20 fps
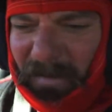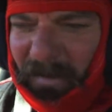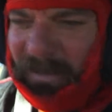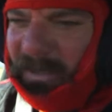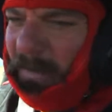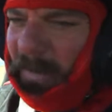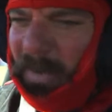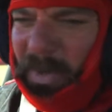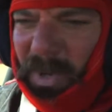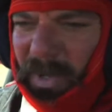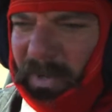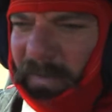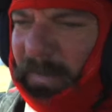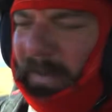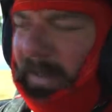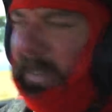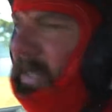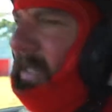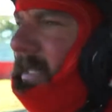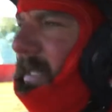It's
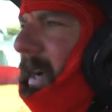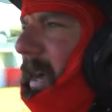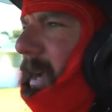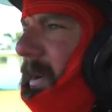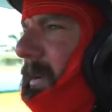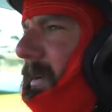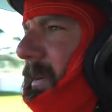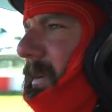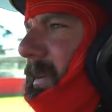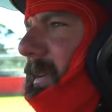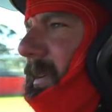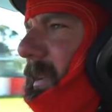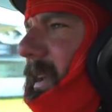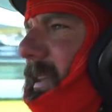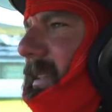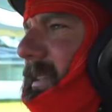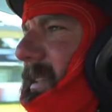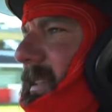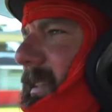beautiful inside. It,